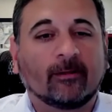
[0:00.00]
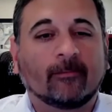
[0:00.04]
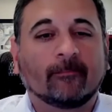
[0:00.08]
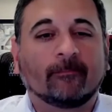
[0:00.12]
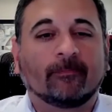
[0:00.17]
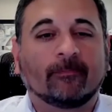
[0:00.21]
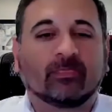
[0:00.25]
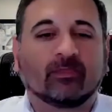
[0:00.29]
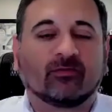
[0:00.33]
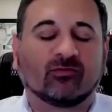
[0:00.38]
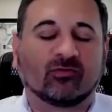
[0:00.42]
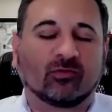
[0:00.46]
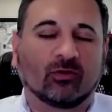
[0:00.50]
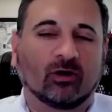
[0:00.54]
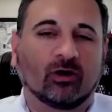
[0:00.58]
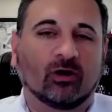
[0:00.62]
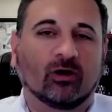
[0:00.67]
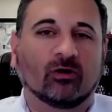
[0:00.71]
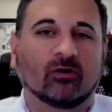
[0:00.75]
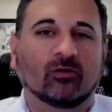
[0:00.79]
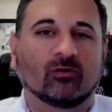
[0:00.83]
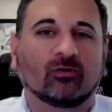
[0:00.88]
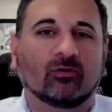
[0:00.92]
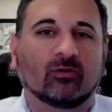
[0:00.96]

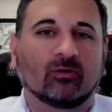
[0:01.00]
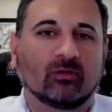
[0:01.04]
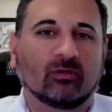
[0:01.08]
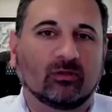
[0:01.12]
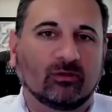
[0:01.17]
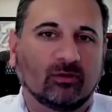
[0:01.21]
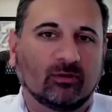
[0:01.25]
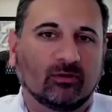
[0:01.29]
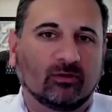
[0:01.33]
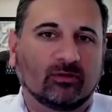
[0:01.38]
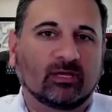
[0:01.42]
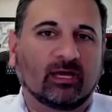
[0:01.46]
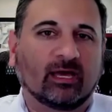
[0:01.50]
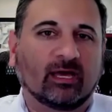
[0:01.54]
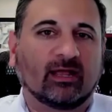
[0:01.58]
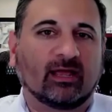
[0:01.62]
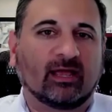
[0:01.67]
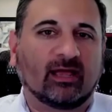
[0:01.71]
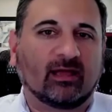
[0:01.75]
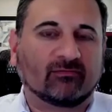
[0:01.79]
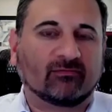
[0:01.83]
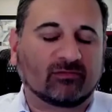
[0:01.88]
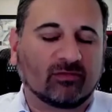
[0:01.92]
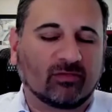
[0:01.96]
So you kind of
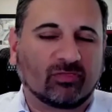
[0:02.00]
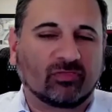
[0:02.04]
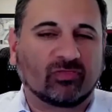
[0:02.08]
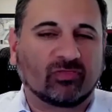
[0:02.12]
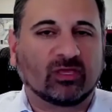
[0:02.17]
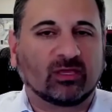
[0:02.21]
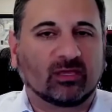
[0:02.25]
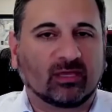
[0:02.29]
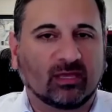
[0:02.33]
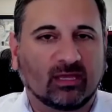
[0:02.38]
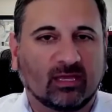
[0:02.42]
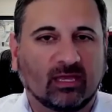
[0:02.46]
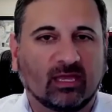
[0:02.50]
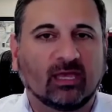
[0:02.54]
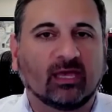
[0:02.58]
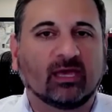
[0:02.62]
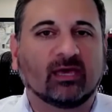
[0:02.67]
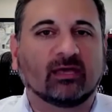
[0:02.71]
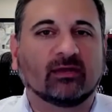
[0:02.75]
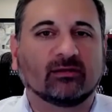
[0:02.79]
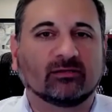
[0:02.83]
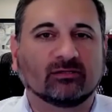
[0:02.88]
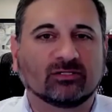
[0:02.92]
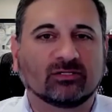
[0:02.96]
have to think
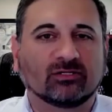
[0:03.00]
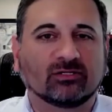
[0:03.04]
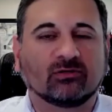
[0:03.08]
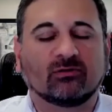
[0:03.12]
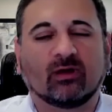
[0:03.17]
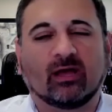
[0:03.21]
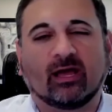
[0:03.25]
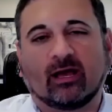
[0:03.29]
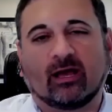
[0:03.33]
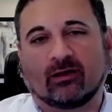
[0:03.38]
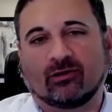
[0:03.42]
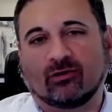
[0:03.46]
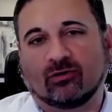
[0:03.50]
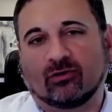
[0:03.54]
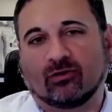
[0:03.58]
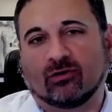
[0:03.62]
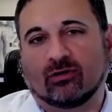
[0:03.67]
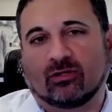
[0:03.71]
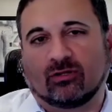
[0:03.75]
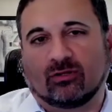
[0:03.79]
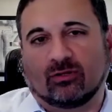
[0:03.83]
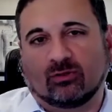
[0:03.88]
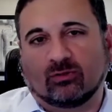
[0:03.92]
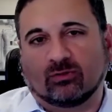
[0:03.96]
ahead as to how you're going
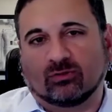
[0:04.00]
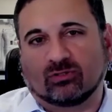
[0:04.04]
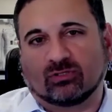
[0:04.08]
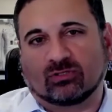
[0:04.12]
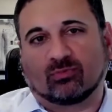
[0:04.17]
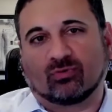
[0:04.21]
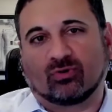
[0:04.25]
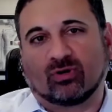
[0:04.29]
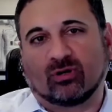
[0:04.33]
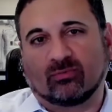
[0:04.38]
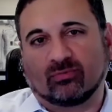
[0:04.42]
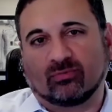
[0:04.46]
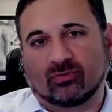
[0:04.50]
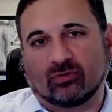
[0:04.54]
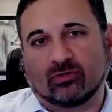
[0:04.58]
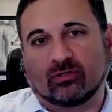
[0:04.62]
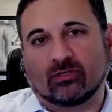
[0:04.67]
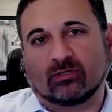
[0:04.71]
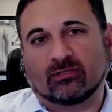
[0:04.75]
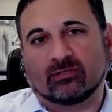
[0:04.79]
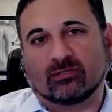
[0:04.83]
to use those peremptories.